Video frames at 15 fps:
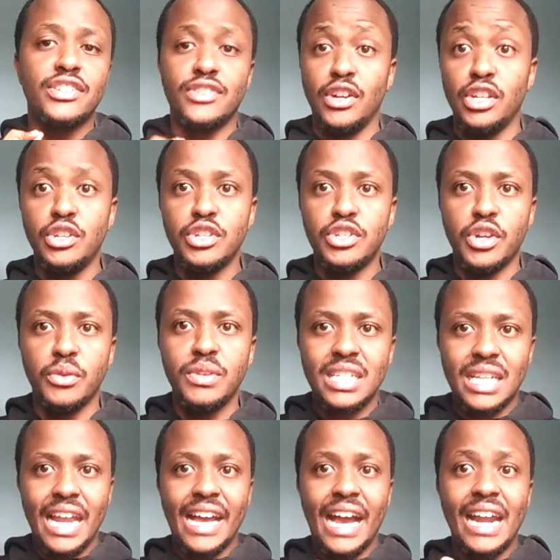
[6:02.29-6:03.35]
solution which
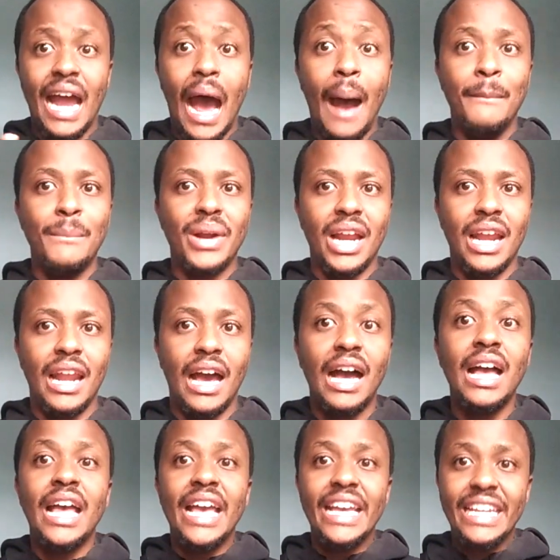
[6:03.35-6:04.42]
is like an
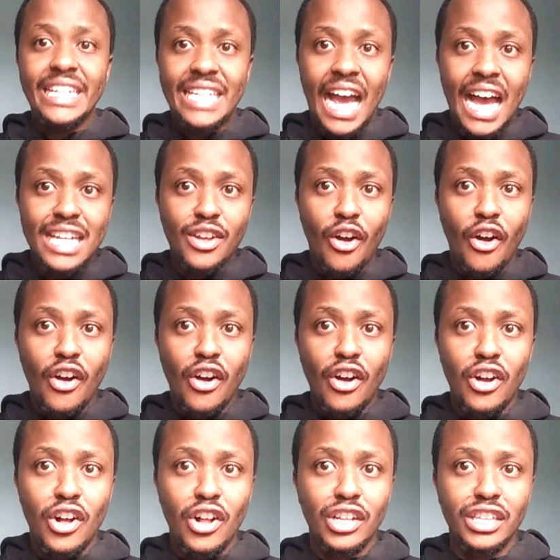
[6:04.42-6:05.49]
umbrella, it has
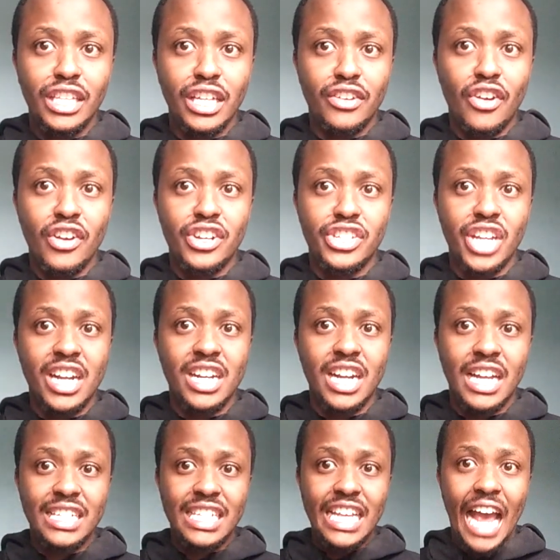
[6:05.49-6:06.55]
all the rock
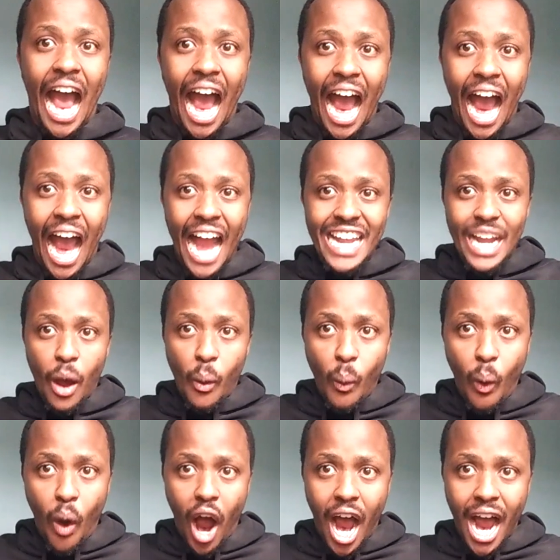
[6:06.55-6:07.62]
genres under
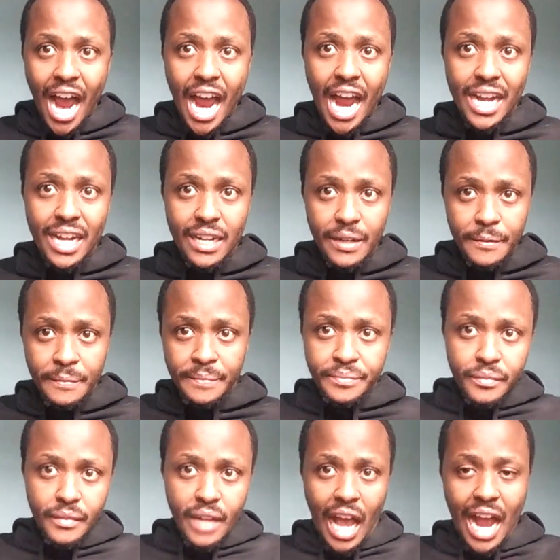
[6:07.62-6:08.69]
one
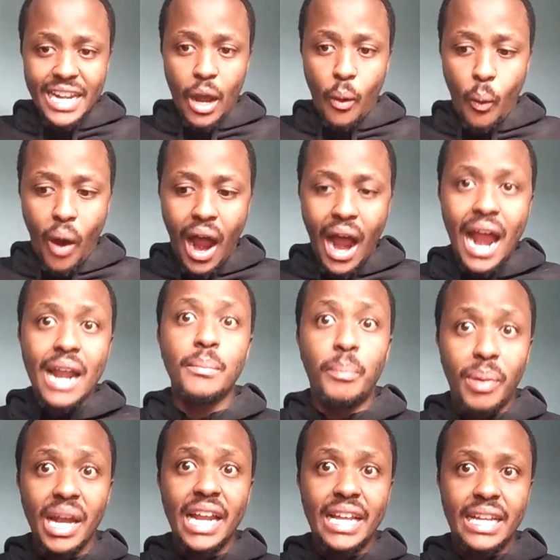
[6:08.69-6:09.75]

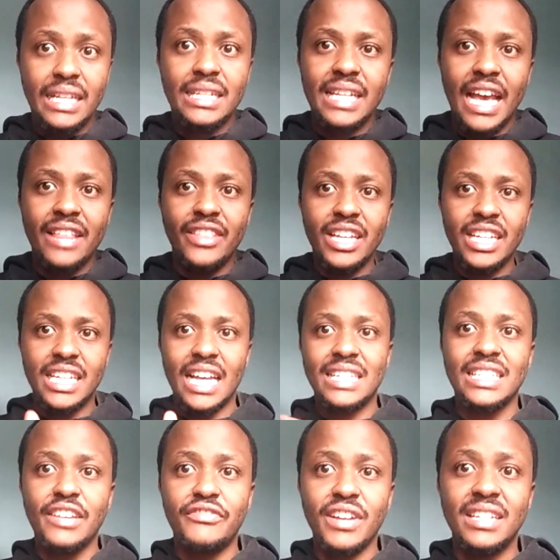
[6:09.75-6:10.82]
place, and then it has
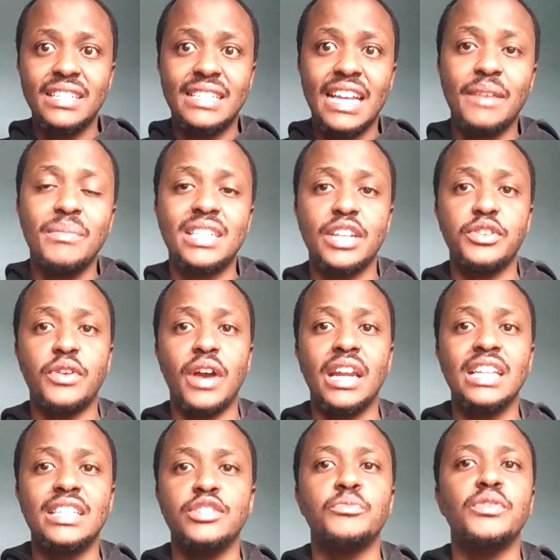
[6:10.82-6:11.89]
different segments that you can
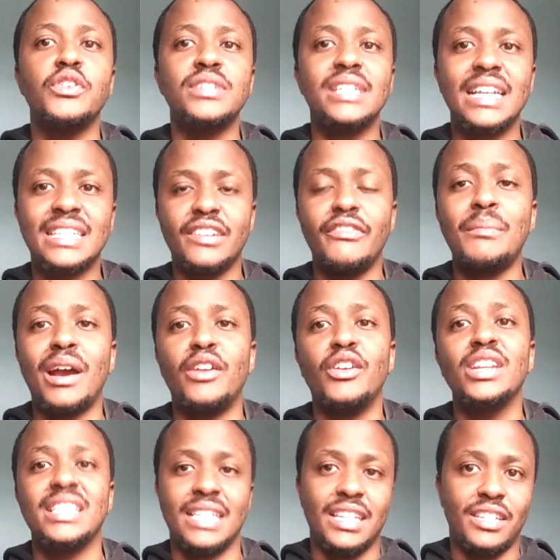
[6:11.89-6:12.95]
listen to, because XFM can
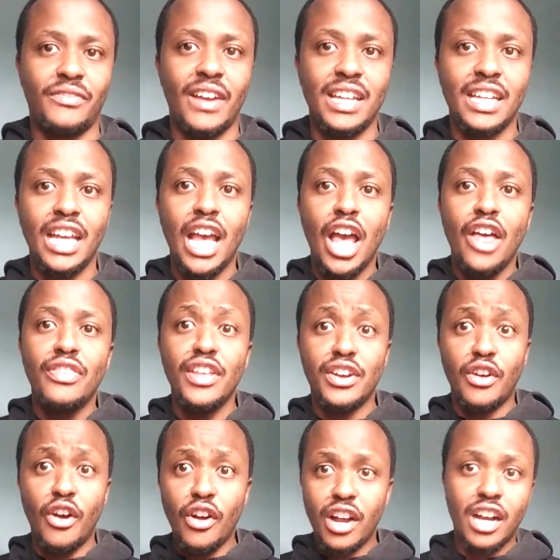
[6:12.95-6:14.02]
only satisfy the
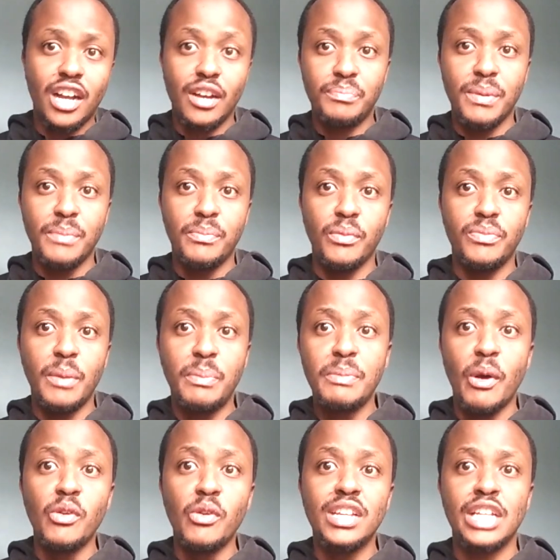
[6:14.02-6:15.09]
rock people, the
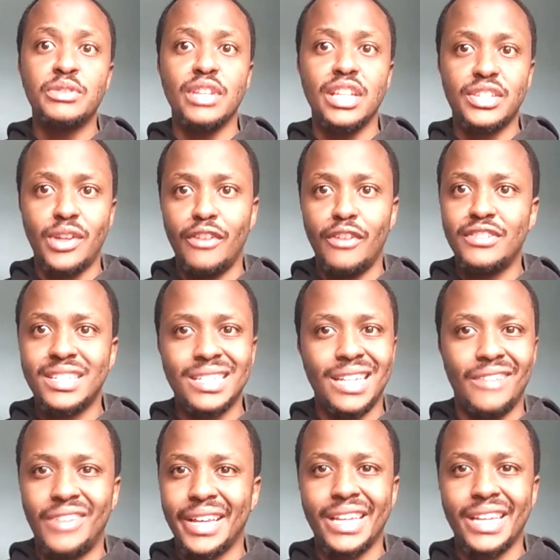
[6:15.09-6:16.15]
people who listen to the soft
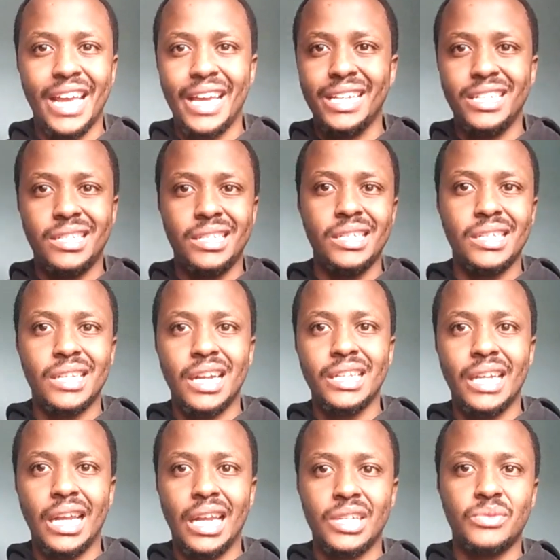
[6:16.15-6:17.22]
stuff, like, you know, Ed Sheeran,
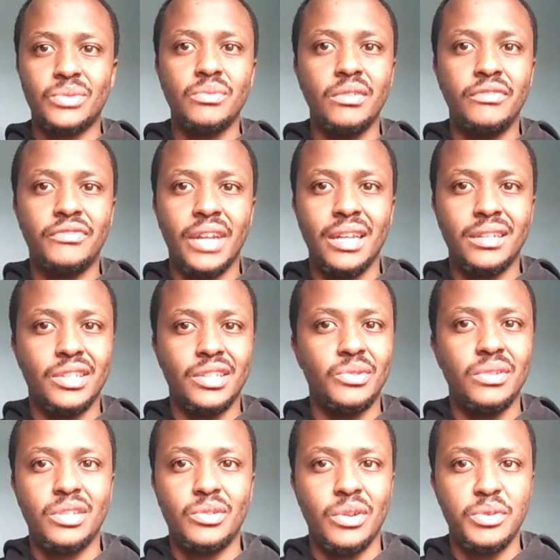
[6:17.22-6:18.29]
Taylor Swift, and
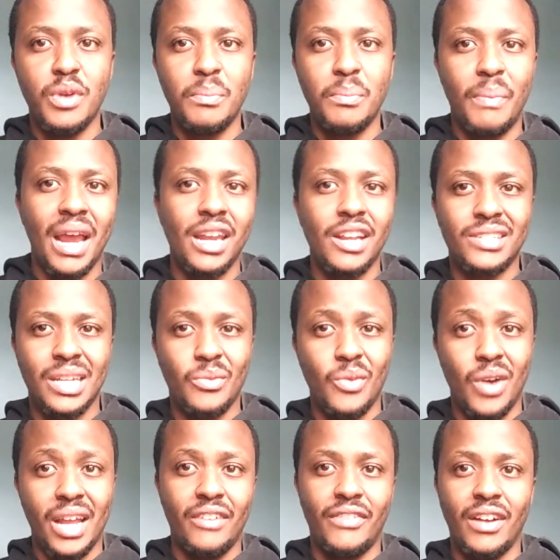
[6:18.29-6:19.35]
21 Pilots and
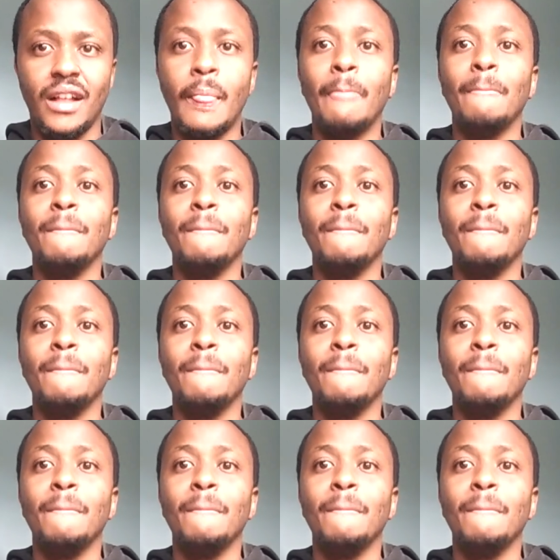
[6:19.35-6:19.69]
whatever.